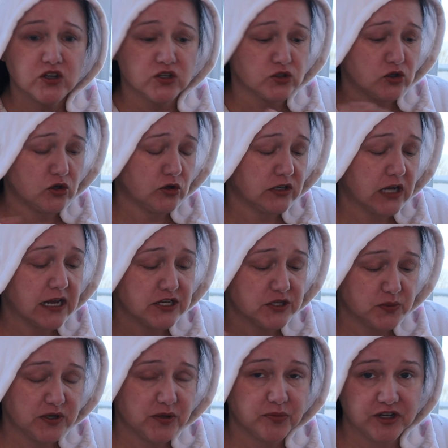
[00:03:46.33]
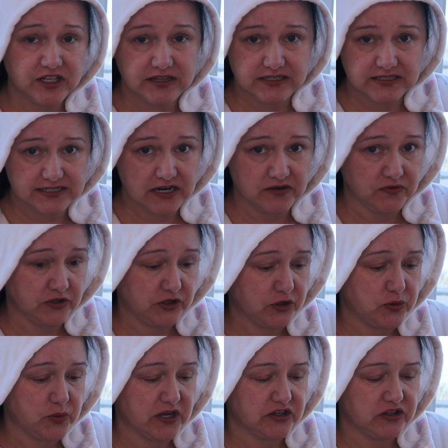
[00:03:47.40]
So I just want to break these down really
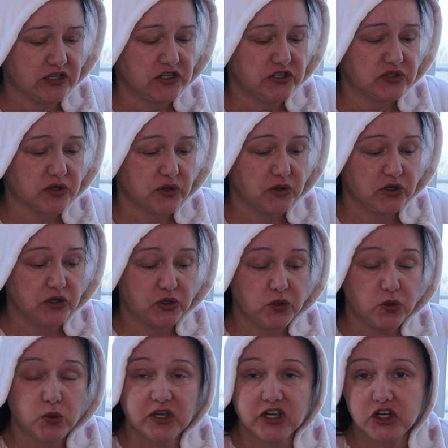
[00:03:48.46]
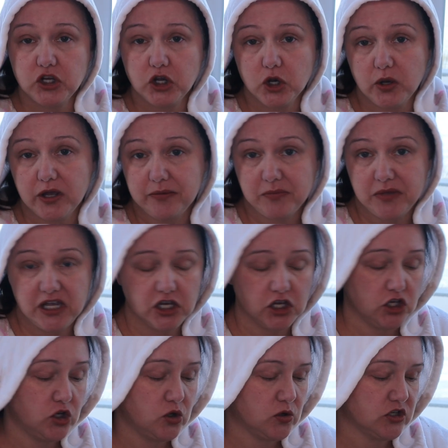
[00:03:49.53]
quickly so you can go and make
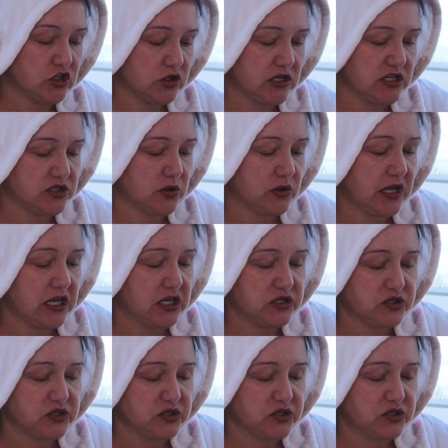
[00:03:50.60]
your choice, okay?